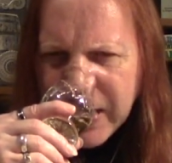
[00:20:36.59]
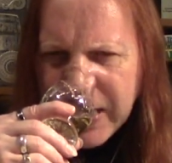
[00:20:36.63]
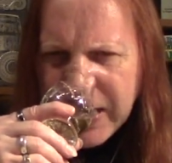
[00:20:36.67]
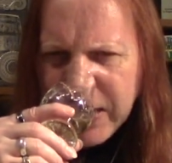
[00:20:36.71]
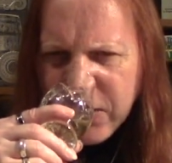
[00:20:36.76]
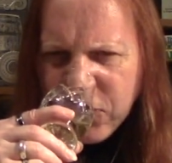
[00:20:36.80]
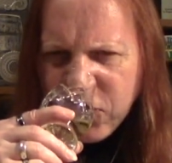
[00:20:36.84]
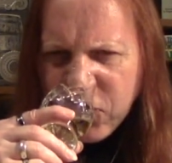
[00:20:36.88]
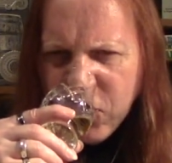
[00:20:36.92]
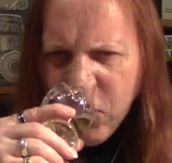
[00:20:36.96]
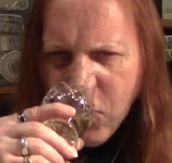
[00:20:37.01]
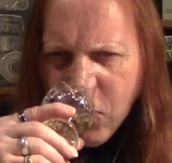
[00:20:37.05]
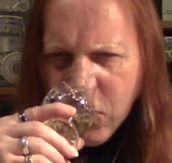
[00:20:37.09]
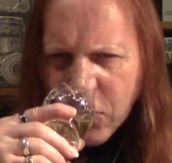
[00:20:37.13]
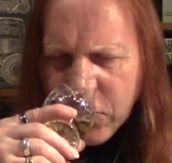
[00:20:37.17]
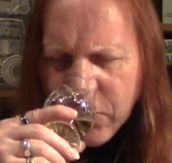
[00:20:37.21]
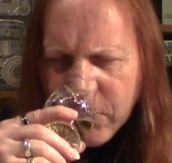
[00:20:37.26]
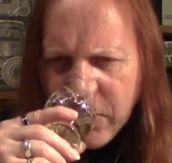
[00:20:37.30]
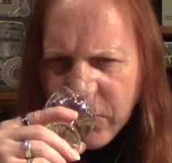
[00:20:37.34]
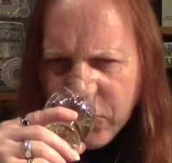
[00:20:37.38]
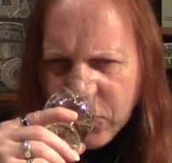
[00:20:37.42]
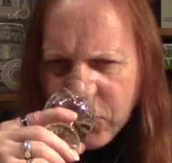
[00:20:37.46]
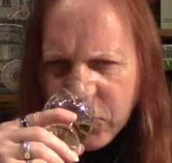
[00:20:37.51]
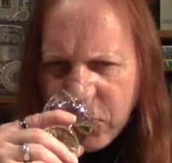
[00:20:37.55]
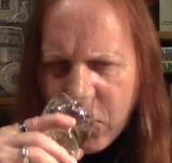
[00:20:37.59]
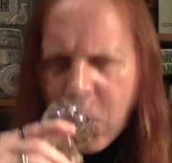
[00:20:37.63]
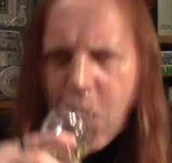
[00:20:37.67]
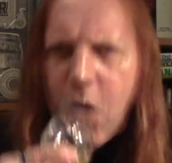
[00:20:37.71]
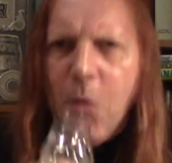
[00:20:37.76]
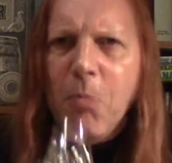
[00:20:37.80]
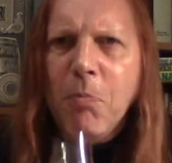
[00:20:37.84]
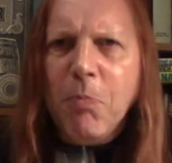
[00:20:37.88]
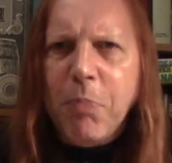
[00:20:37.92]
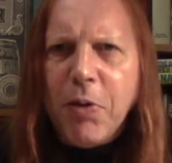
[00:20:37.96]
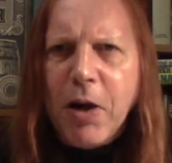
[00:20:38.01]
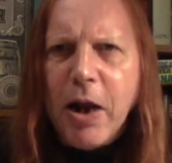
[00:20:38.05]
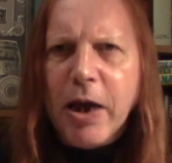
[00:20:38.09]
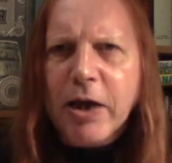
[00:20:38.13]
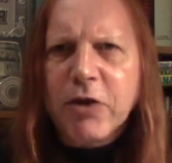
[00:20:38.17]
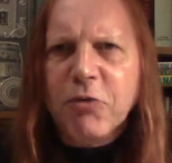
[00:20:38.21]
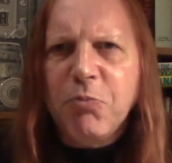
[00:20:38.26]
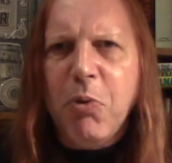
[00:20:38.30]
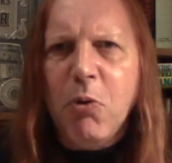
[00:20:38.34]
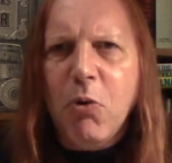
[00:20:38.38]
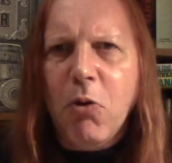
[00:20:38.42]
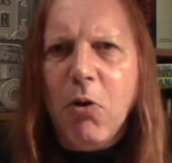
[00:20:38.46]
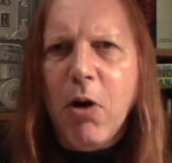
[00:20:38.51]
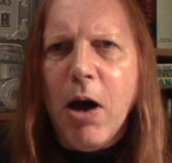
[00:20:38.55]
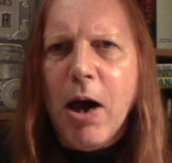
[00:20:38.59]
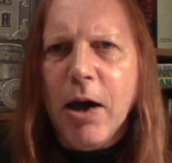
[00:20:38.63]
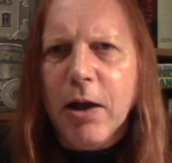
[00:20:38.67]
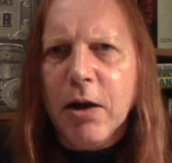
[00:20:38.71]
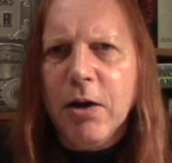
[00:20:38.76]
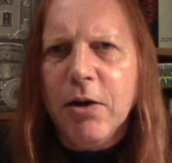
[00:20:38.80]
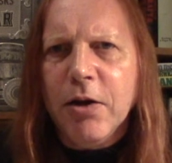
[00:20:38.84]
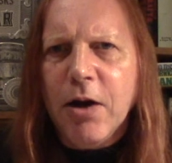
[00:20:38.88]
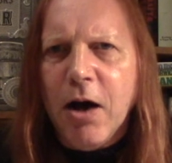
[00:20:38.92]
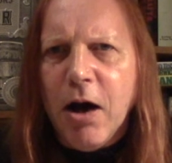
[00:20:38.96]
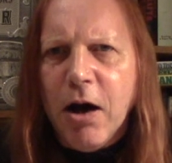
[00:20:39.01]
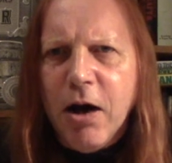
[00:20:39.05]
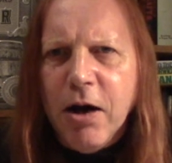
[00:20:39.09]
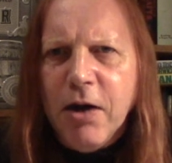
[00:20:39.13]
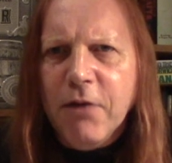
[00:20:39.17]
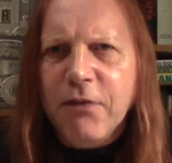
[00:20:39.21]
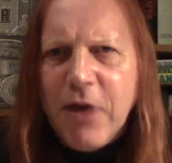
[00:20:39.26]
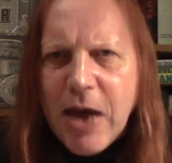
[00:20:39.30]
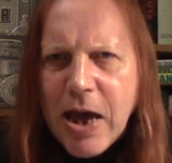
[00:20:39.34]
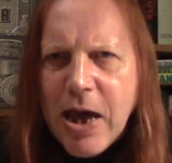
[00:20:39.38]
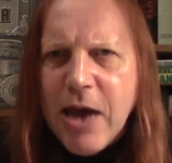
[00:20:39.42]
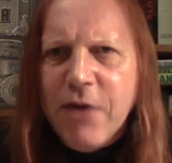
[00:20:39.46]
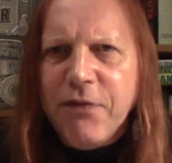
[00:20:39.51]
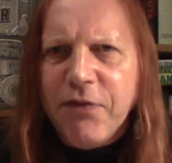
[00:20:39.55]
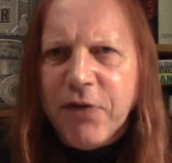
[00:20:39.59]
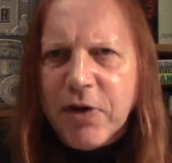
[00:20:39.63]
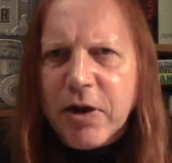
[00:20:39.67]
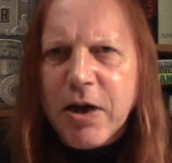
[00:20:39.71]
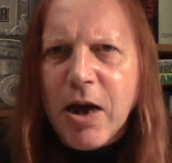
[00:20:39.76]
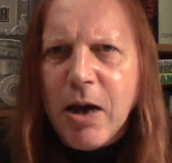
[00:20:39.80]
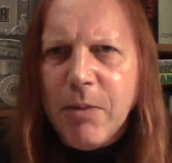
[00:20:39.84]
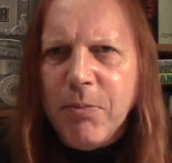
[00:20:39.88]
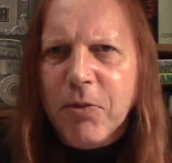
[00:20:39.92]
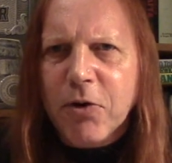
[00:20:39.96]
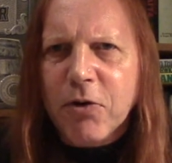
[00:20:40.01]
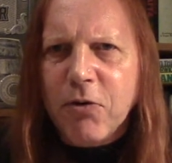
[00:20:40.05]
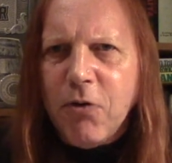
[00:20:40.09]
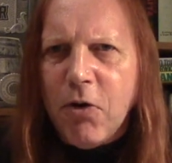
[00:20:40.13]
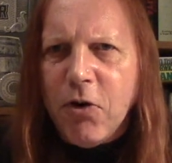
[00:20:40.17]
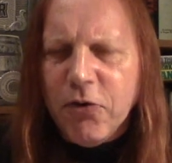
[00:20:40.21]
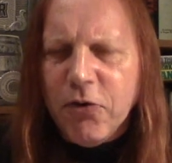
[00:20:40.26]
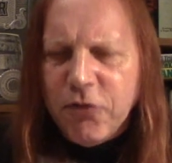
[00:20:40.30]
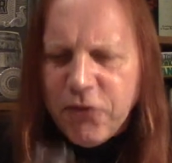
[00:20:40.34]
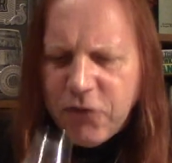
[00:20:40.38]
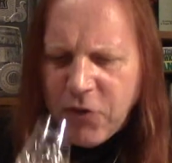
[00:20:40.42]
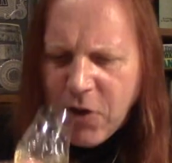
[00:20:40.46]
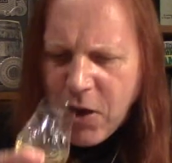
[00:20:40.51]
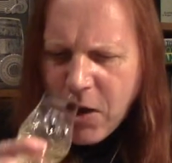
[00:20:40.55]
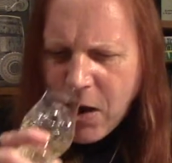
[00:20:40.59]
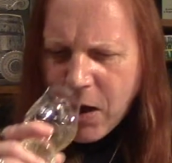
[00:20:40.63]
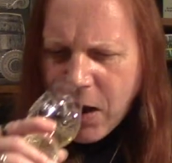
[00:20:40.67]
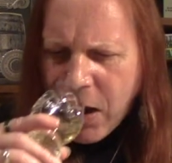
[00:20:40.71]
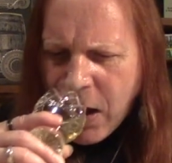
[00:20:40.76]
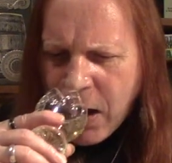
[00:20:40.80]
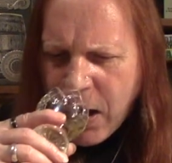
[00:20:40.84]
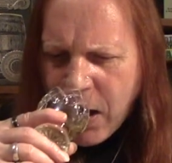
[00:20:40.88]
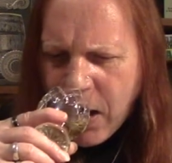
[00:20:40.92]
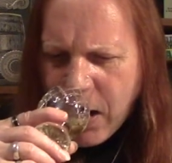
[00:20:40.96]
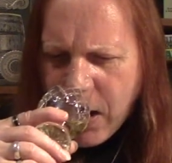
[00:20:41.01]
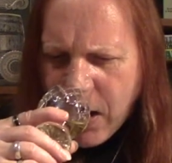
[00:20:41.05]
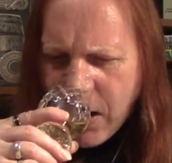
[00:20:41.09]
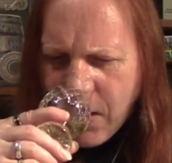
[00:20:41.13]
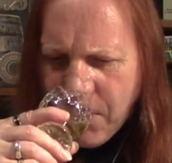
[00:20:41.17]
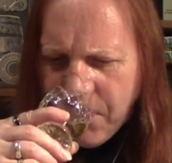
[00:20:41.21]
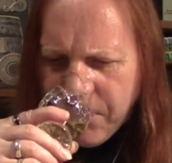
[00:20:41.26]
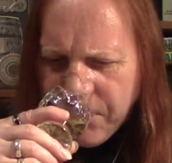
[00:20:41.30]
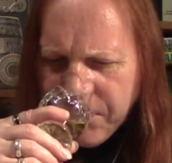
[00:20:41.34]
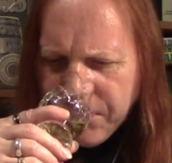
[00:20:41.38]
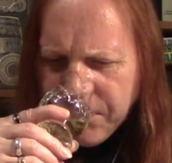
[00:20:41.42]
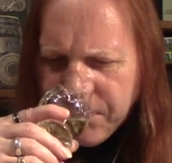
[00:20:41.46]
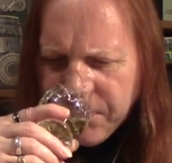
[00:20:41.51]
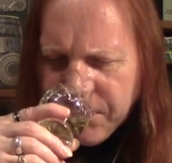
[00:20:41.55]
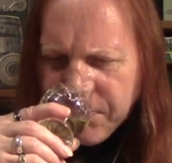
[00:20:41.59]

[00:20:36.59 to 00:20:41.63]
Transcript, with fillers: It's not the most complex Port Ellen I have ever come across. Um,